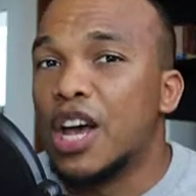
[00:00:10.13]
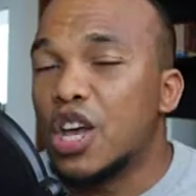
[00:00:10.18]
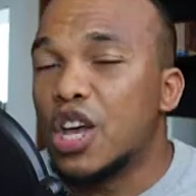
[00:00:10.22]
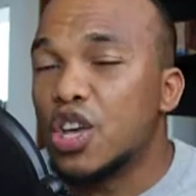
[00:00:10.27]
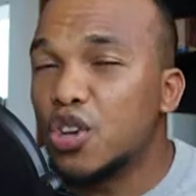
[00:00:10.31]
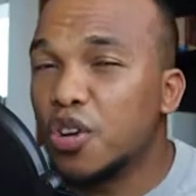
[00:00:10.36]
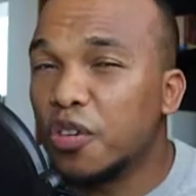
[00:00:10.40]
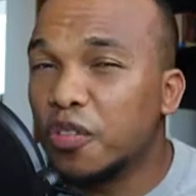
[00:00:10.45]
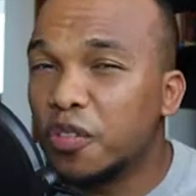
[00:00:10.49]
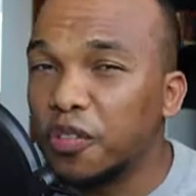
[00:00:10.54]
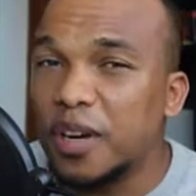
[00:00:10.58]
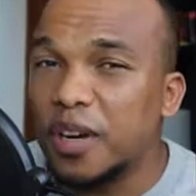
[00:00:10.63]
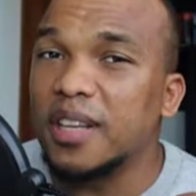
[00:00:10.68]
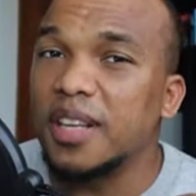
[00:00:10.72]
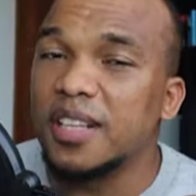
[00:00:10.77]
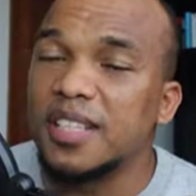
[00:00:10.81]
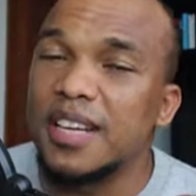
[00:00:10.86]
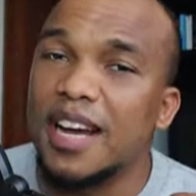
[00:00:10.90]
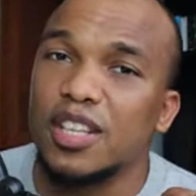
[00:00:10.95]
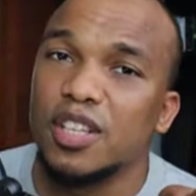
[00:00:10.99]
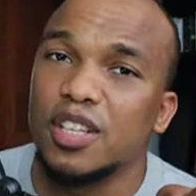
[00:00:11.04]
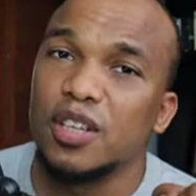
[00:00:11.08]
You've read the
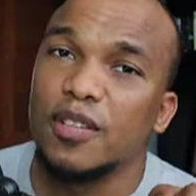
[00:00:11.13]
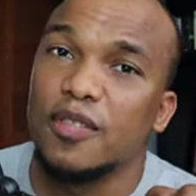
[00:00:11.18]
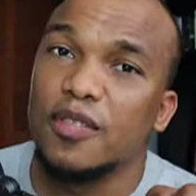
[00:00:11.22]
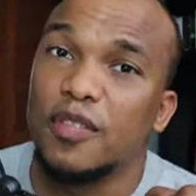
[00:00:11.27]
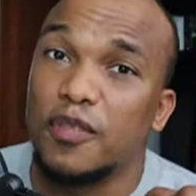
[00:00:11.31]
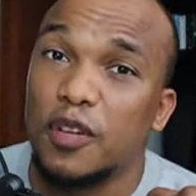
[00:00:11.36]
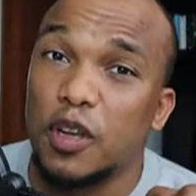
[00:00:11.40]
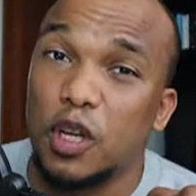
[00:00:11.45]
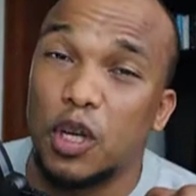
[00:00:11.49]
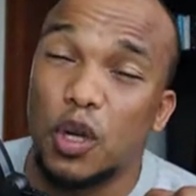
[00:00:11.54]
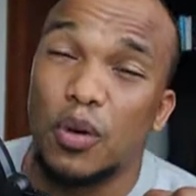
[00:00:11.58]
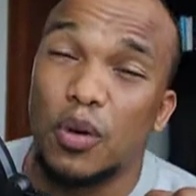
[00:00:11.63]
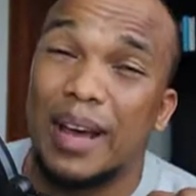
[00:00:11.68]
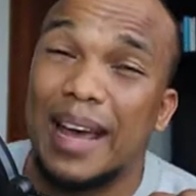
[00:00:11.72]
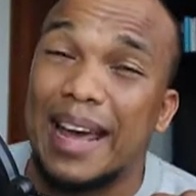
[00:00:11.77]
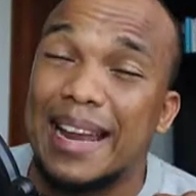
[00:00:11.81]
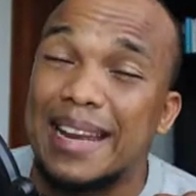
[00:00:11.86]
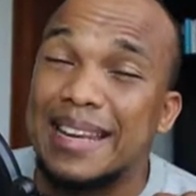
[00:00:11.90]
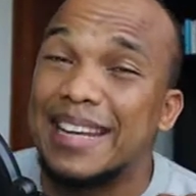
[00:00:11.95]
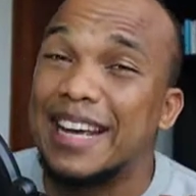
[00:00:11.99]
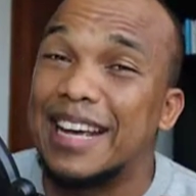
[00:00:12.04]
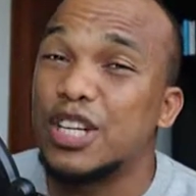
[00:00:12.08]
title of the video,
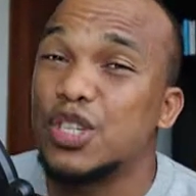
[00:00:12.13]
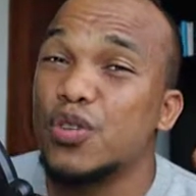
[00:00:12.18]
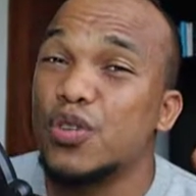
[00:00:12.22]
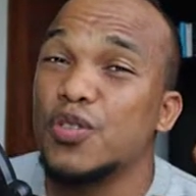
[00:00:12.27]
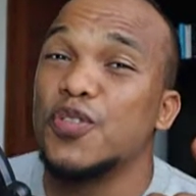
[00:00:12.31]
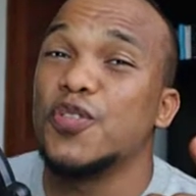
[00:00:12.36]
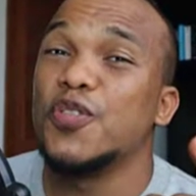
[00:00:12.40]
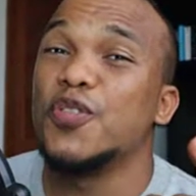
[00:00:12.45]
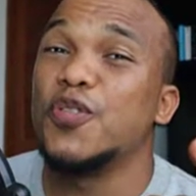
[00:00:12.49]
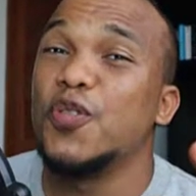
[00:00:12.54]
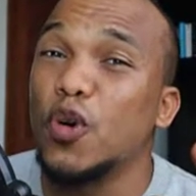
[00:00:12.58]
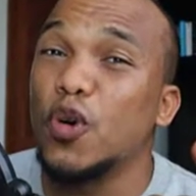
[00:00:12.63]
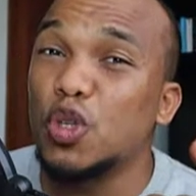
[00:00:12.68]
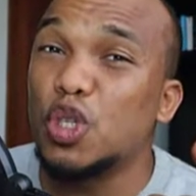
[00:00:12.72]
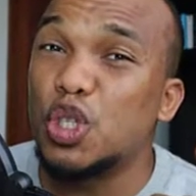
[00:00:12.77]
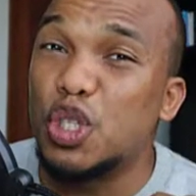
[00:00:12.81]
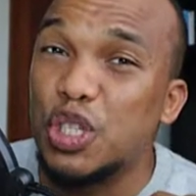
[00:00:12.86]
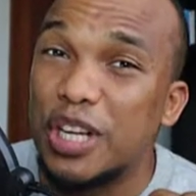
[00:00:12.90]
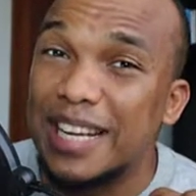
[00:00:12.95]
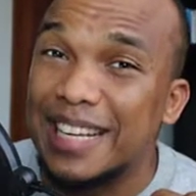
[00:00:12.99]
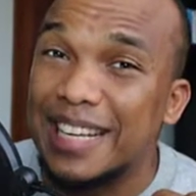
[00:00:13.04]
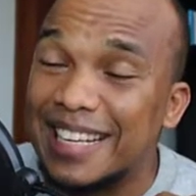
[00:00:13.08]
and yes,
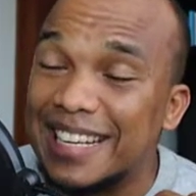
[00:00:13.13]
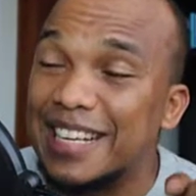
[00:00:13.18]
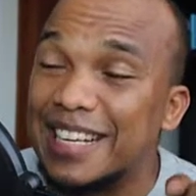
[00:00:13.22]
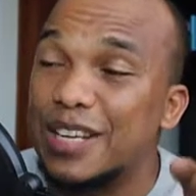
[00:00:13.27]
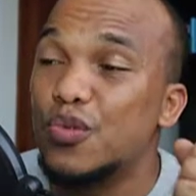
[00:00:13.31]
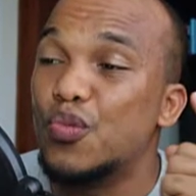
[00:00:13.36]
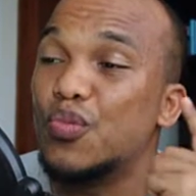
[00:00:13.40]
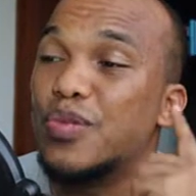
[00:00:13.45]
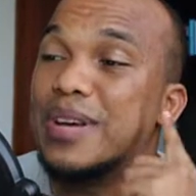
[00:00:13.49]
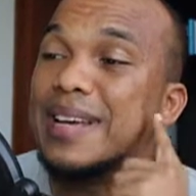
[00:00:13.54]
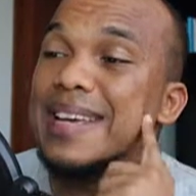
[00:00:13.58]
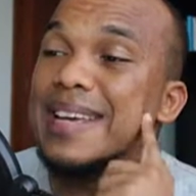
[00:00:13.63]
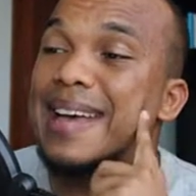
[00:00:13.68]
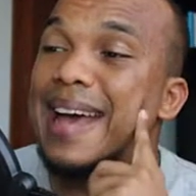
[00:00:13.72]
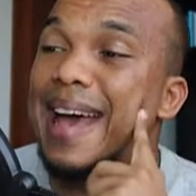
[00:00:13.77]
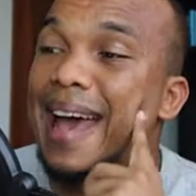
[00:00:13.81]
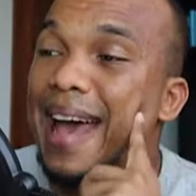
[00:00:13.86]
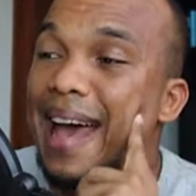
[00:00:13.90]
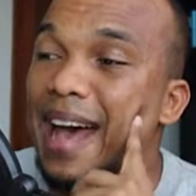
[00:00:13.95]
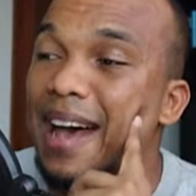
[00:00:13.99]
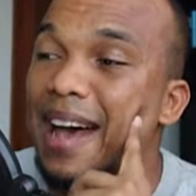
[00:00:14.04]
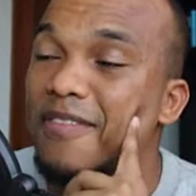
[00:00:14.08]
unfortunately, we
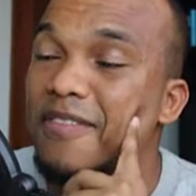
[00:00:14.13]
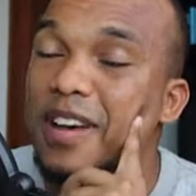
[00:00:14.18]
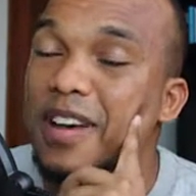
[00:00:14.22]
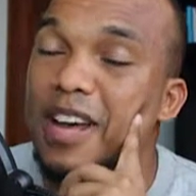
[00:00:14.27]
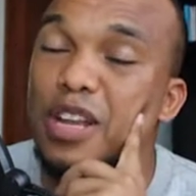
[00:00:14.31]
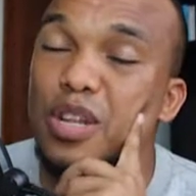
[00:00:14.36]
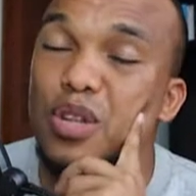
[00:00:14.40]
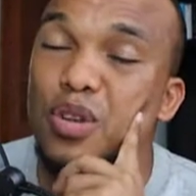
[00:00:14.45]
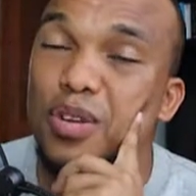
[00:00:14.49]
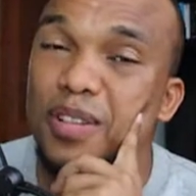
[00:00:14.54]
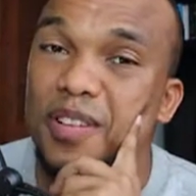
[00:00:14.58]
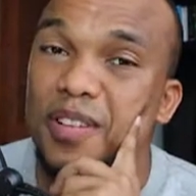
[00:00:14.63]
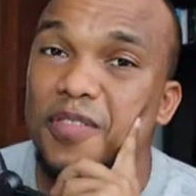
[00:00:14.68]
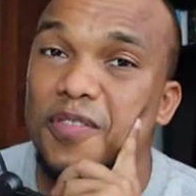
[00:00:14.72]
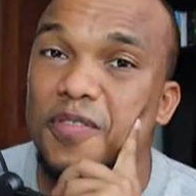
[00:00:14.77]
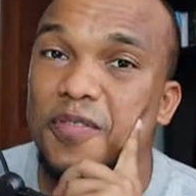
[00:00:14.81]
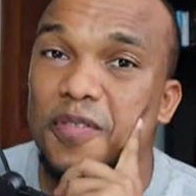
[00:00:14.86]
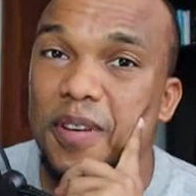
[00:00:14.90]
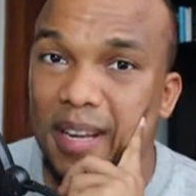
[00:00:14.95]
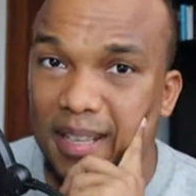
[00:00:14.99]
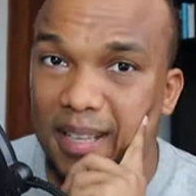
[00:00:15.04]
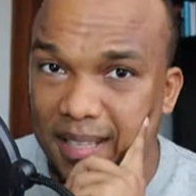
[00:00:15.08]
have another
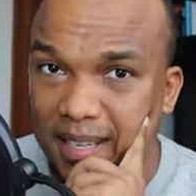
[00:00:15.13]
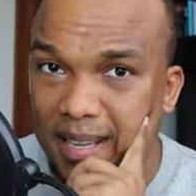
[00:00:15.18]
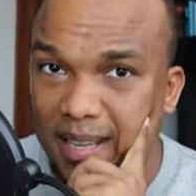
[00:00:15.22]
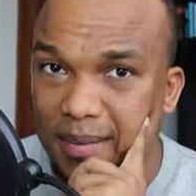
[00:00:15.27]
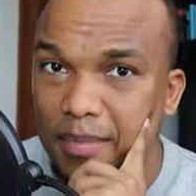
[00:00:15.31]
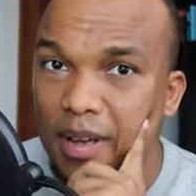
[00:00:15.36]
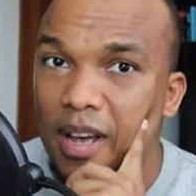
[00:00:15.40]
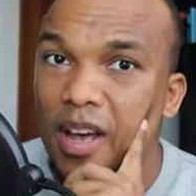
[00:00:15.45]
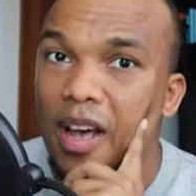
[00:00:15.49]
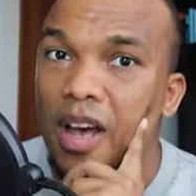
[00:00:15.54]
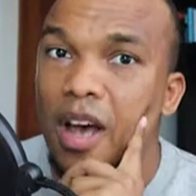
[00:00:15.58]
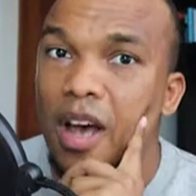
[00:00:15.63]
victim